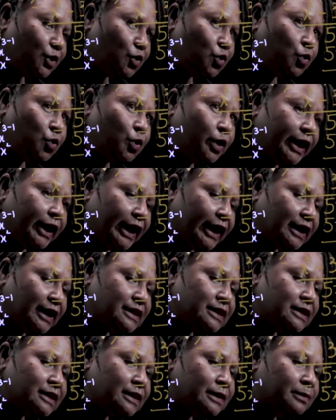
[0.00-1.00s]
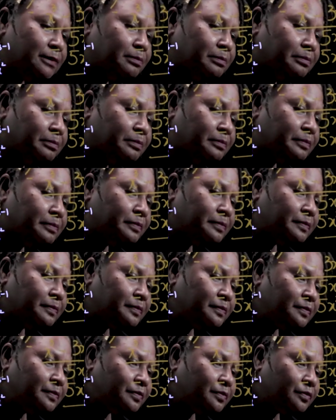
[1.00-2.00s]
2x.
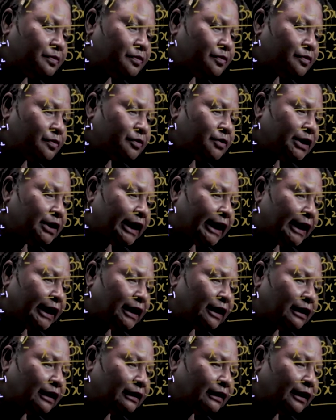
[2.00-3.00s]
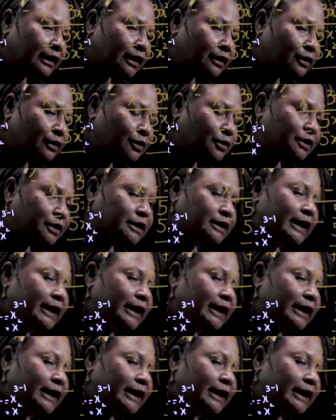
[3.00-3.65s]
Okay, that goes